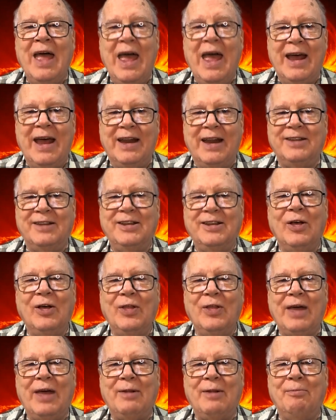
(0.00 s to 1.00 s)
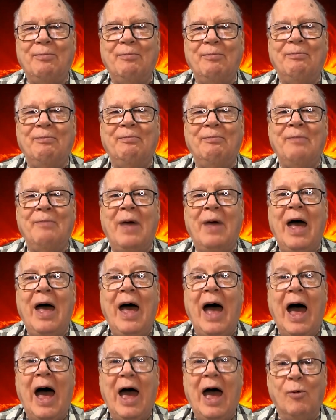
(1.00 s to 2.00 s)
And until then,
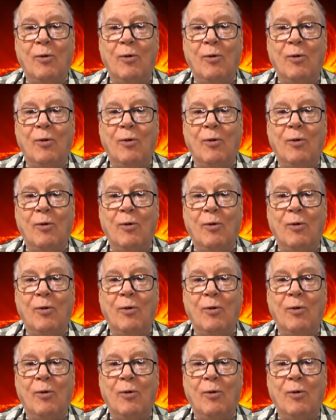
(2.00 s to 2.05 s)
I